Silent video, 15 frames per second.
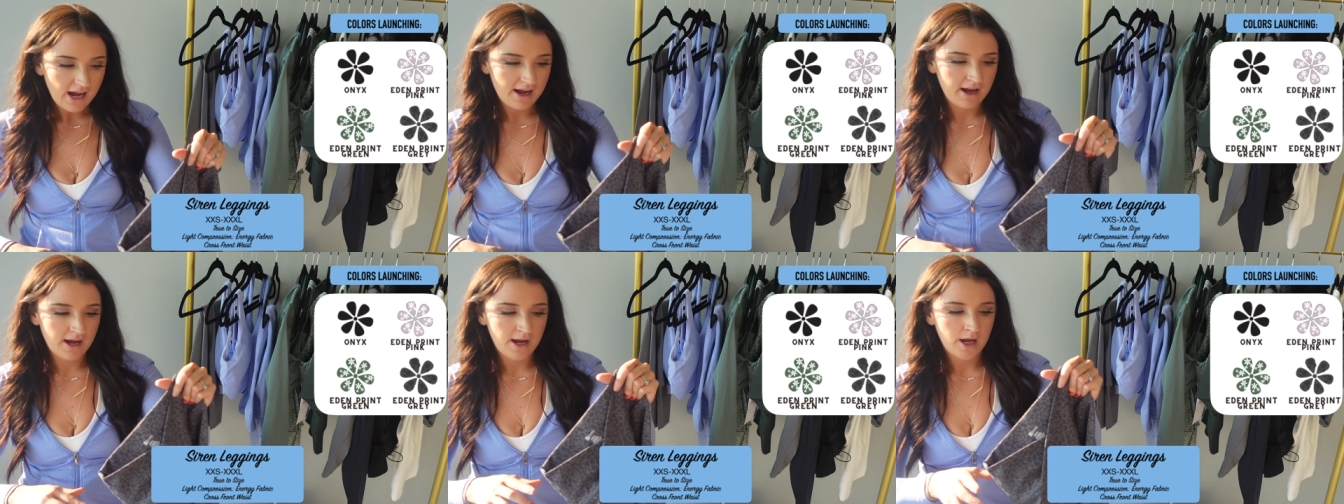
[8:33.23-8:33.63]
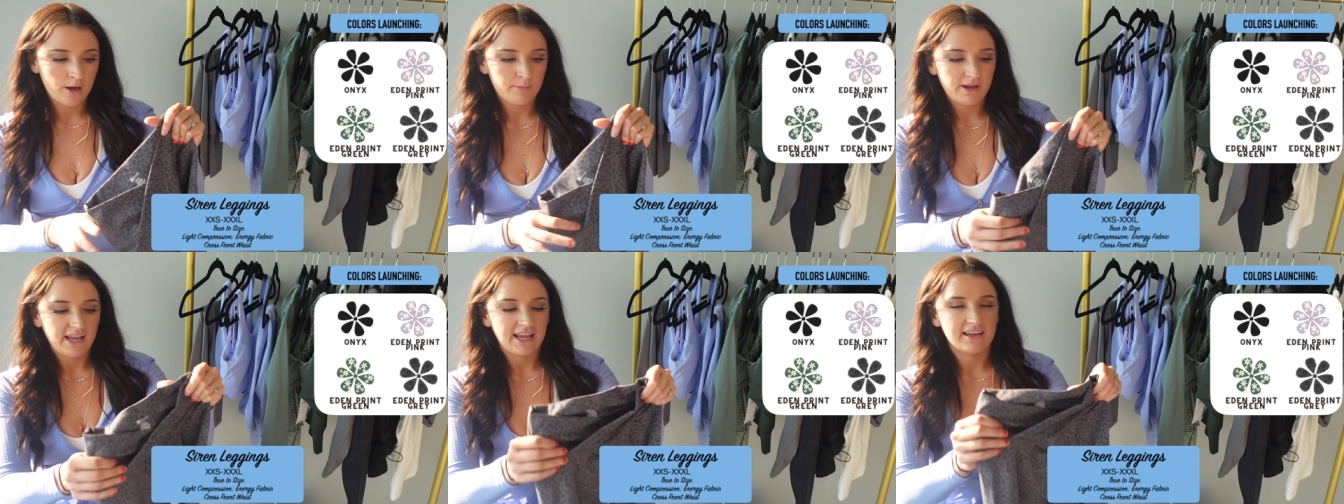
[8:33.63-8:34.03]

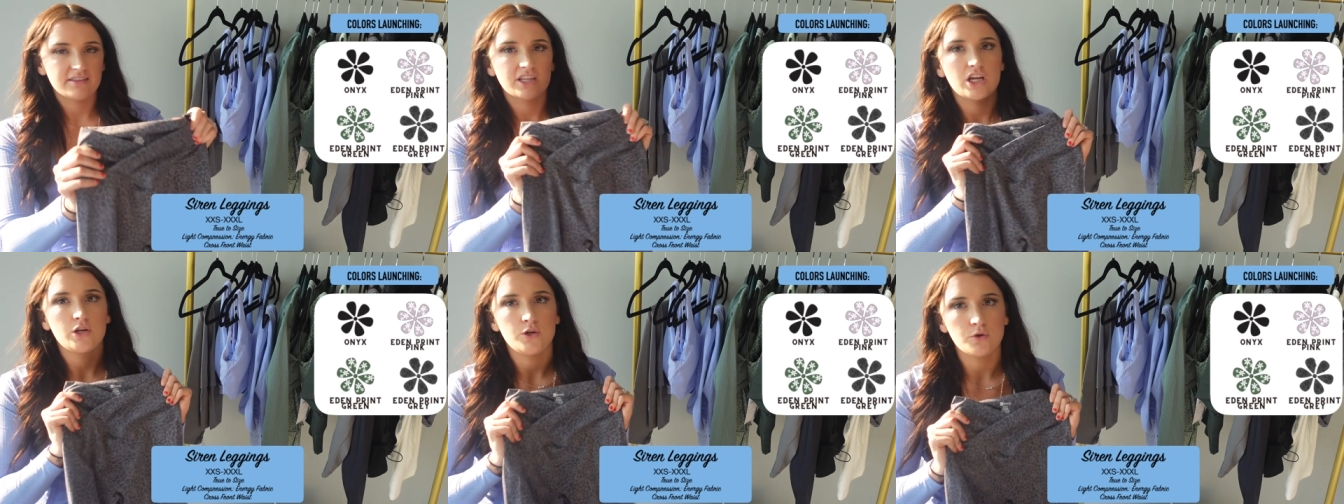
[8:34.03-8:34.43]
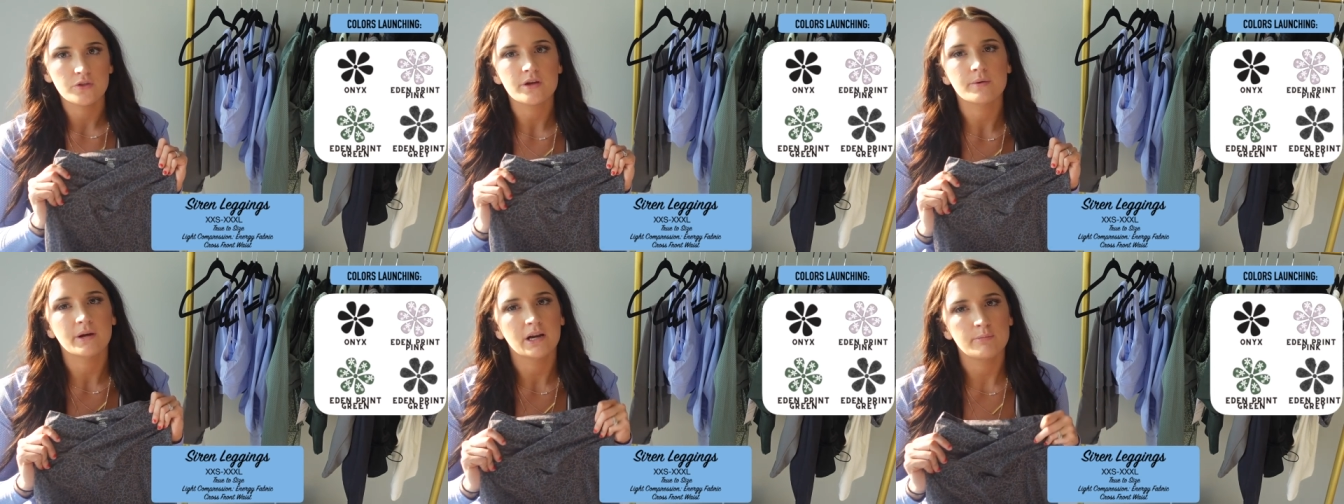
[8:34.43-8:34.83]
and they knew
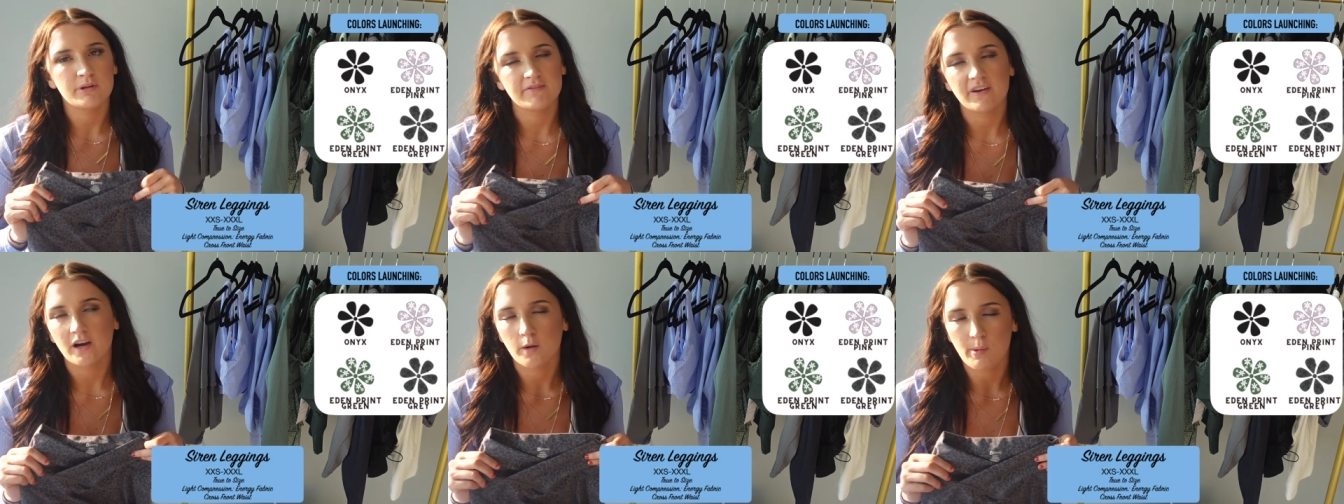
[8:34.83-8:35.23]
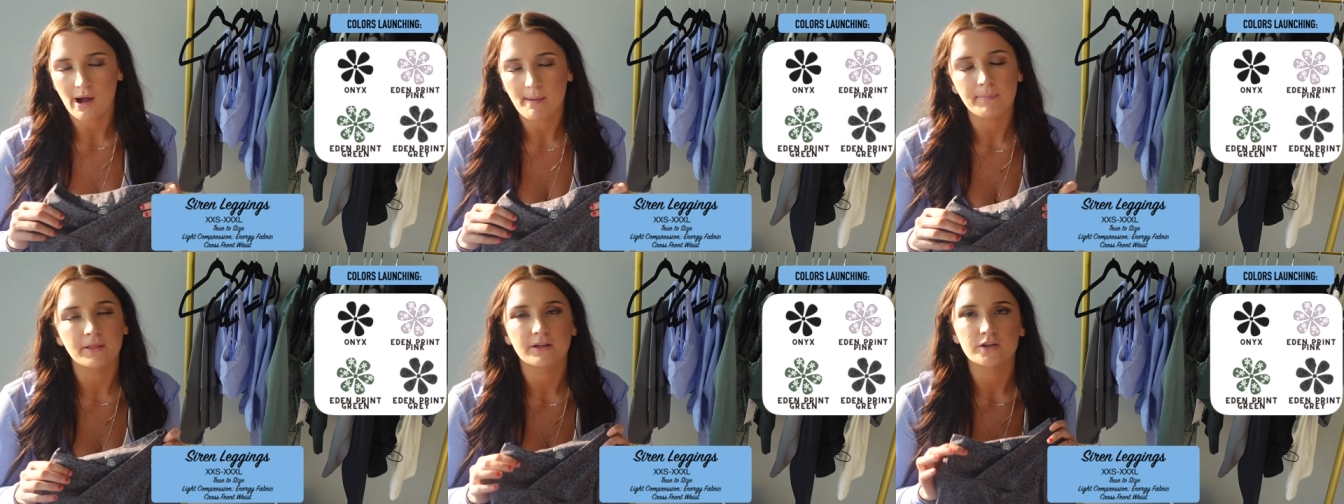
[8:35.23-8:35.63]
they were gonna be very
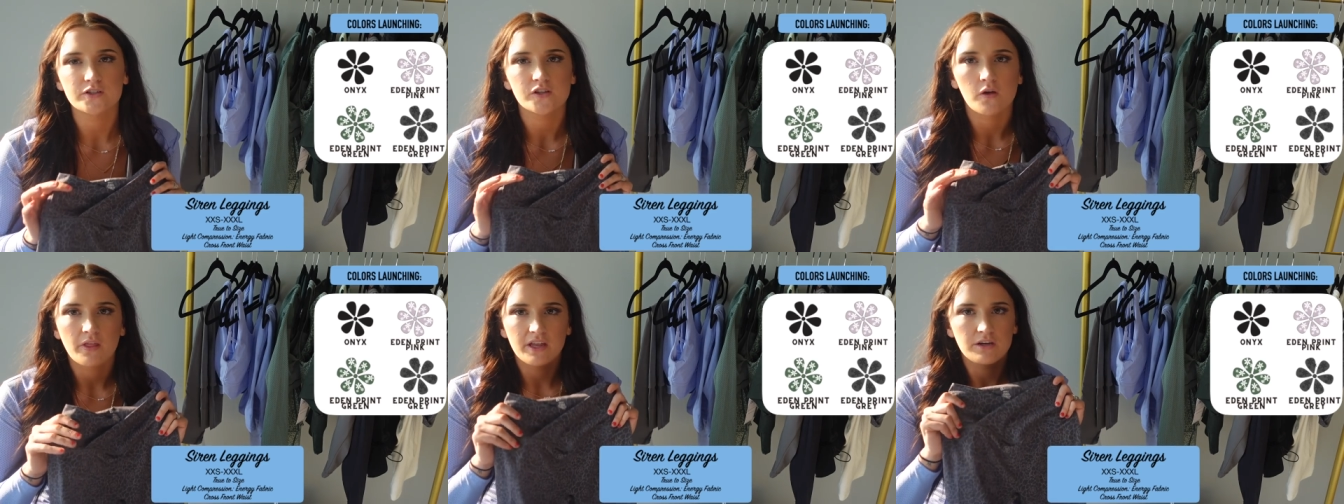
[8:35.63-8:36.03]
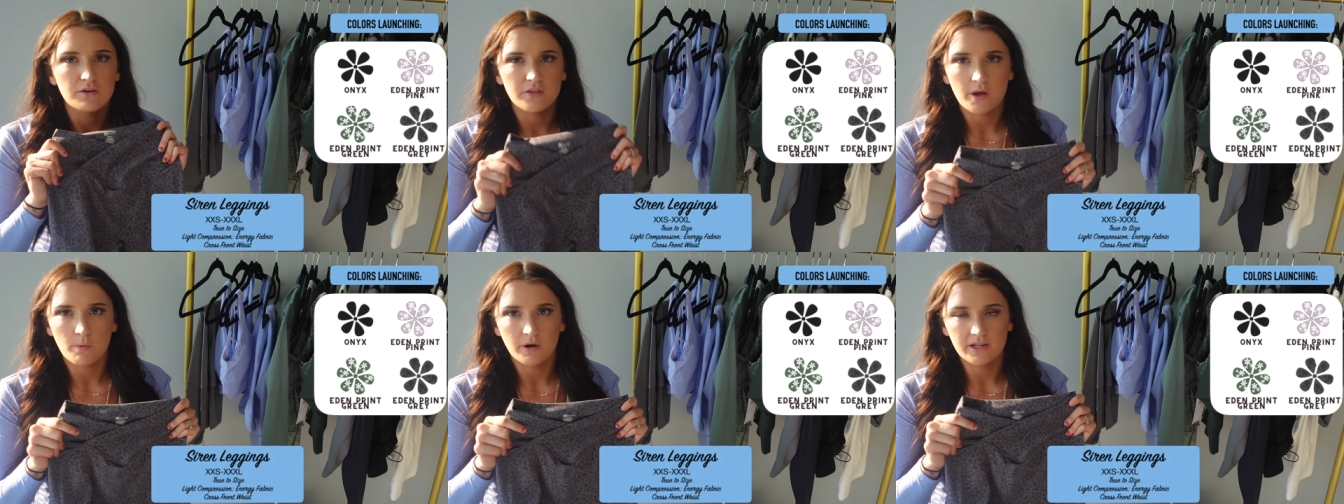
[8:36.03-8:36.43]
popular, so they
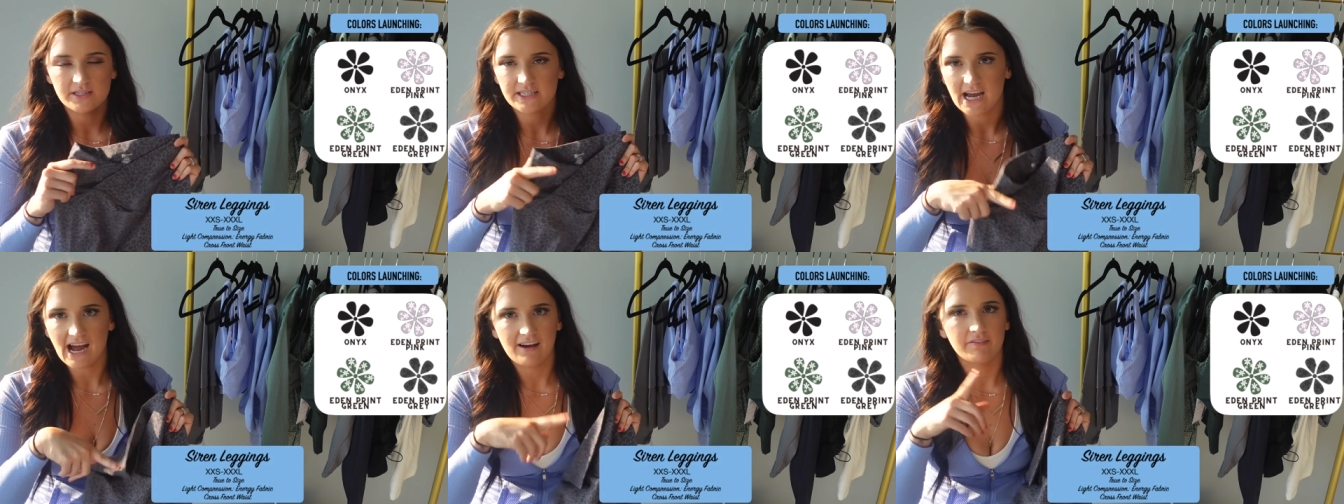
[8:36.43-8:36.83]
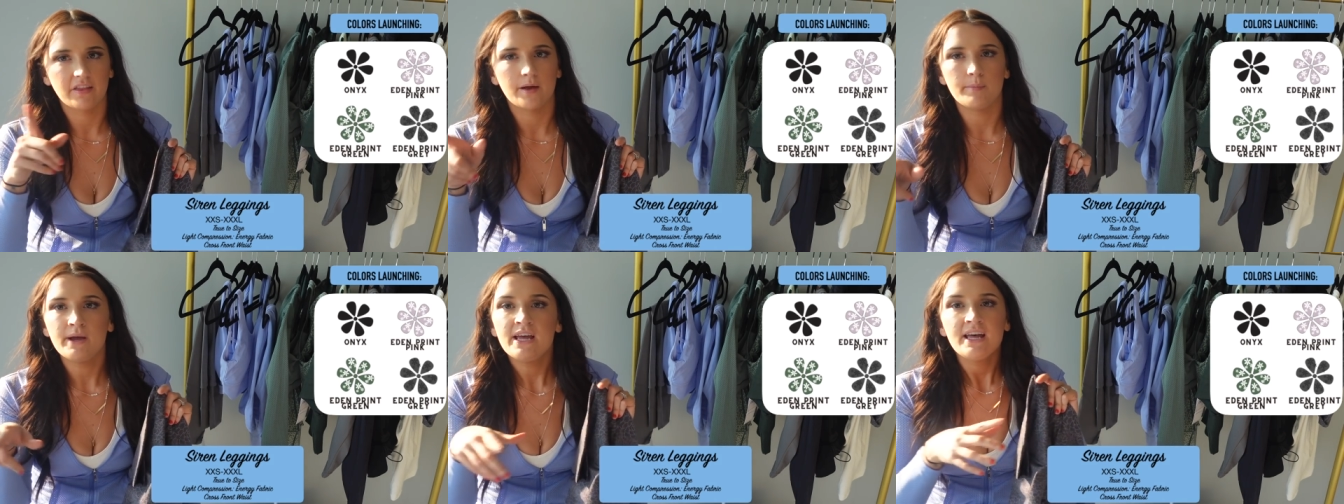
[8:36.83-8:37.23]
knew they wanted to have
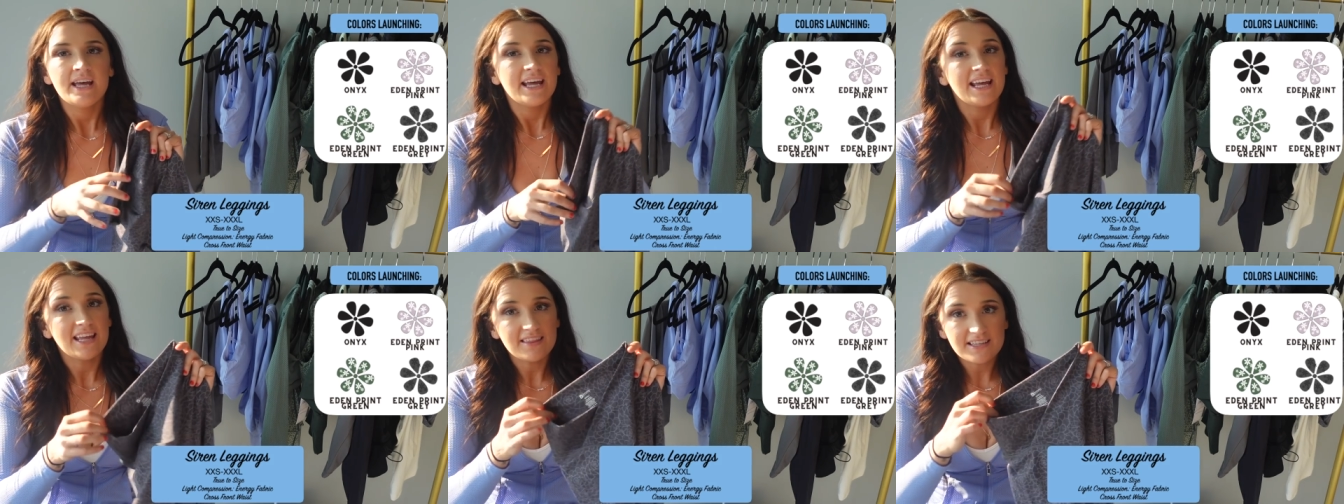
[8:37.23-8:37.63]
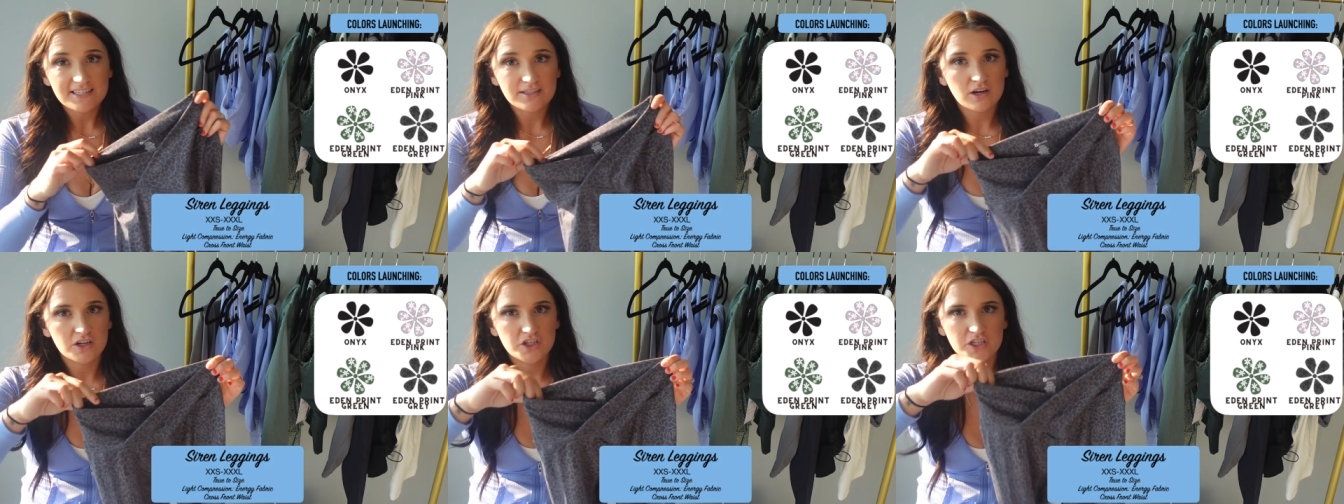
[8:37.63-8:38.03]
them in
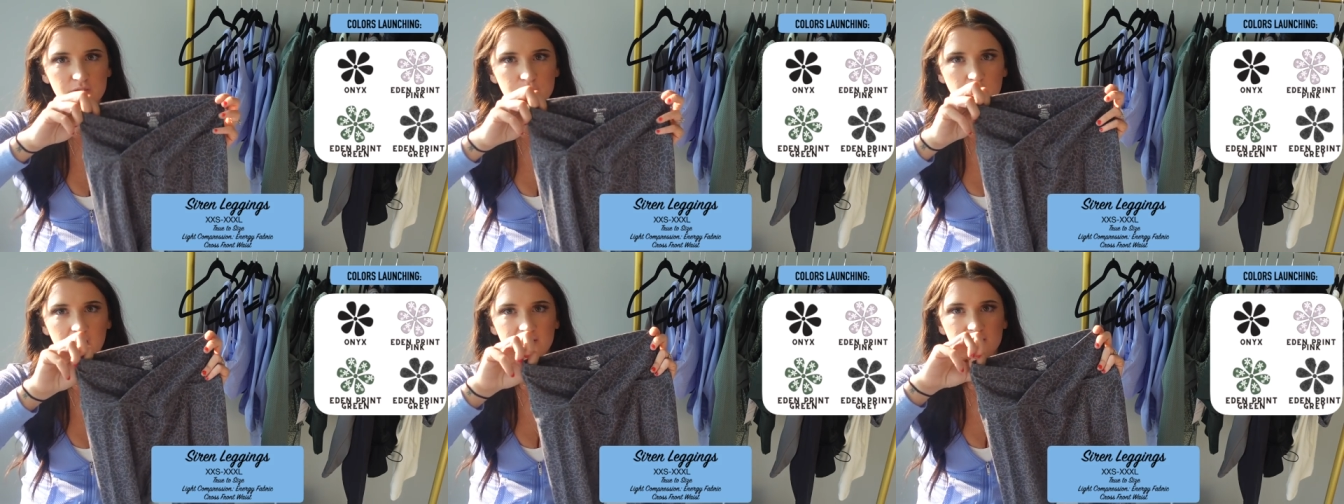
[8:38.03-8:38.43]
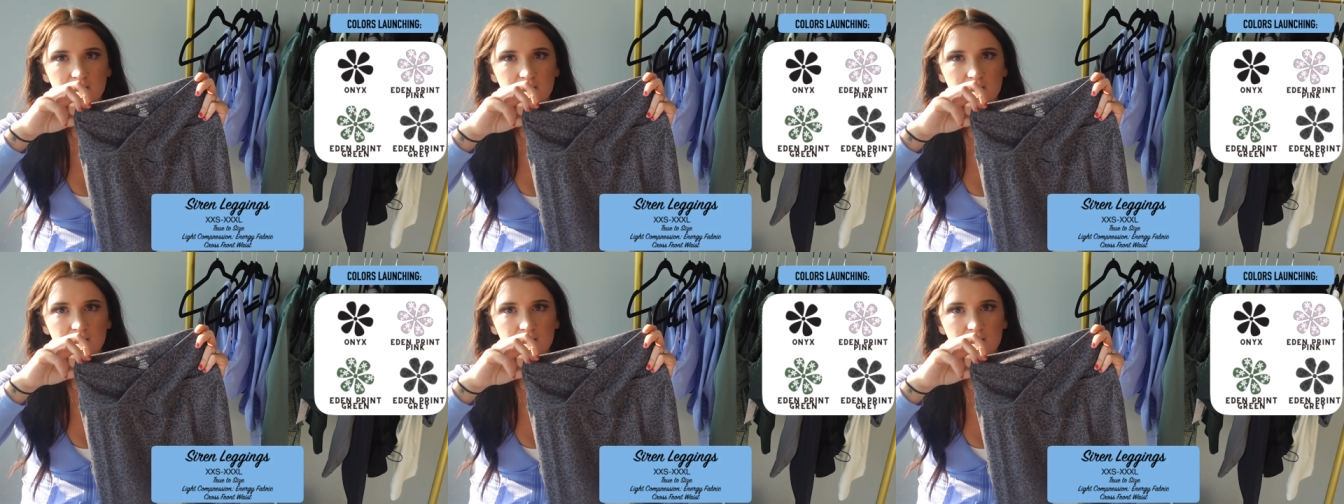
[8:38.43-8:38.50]
this launch as well.